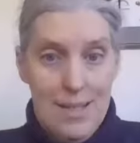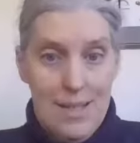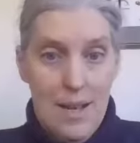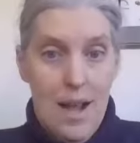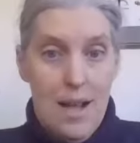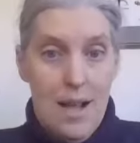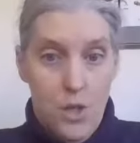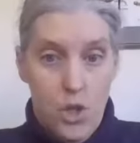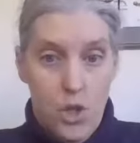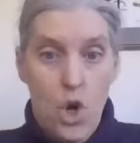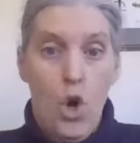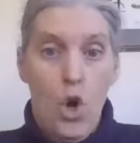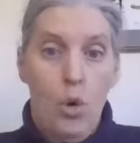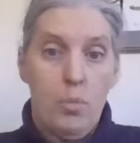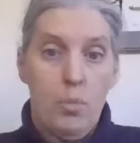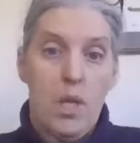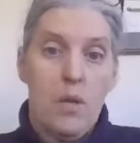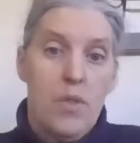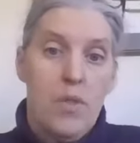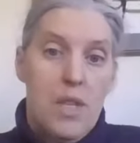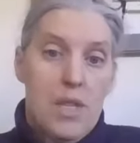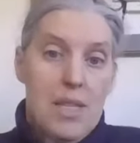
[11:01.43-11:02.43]
adopt
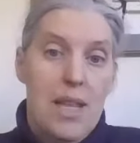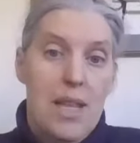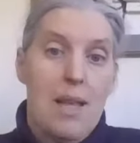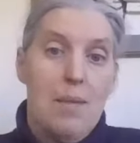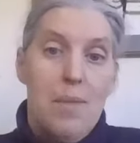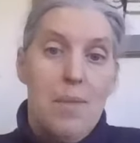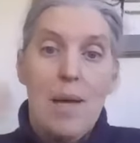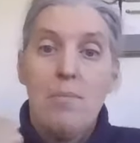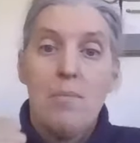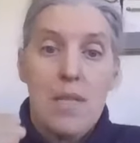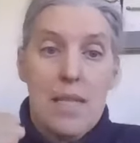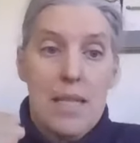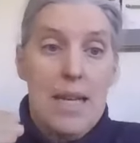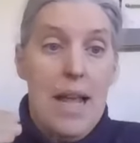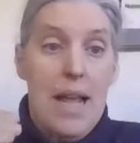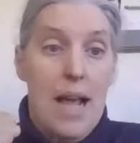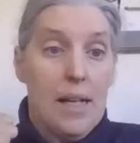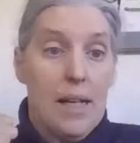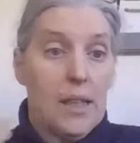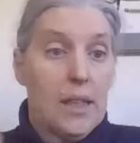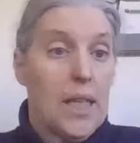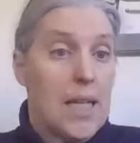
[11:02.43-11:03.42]
the same
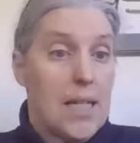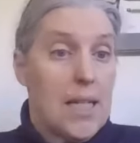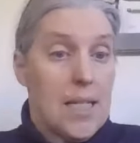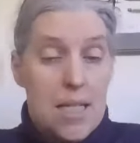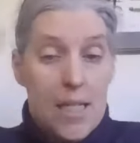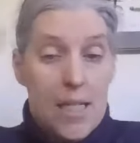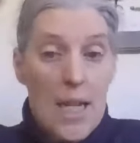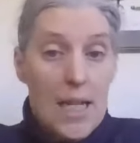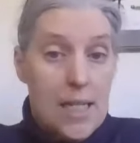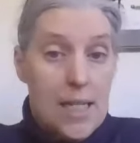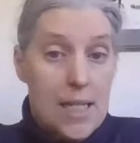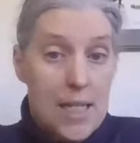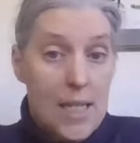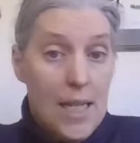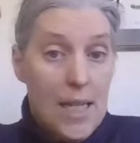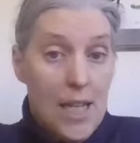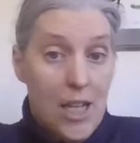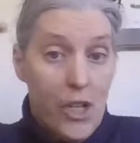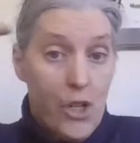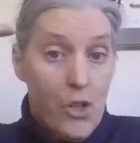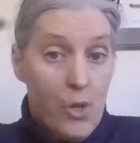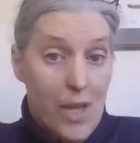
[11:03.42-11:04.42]
MCL as the
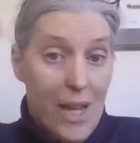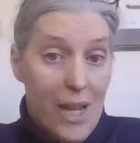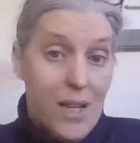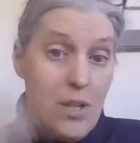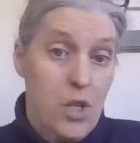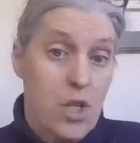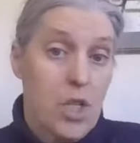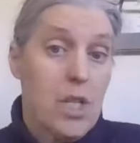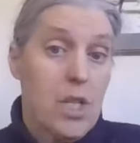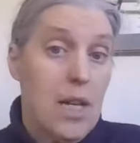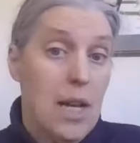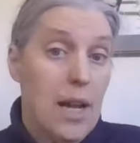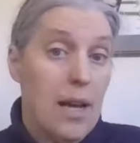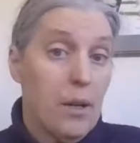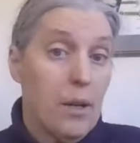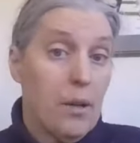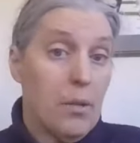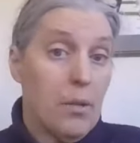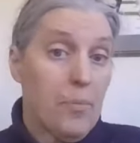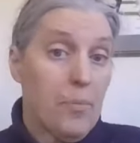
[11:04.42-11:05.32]
EU's HCL.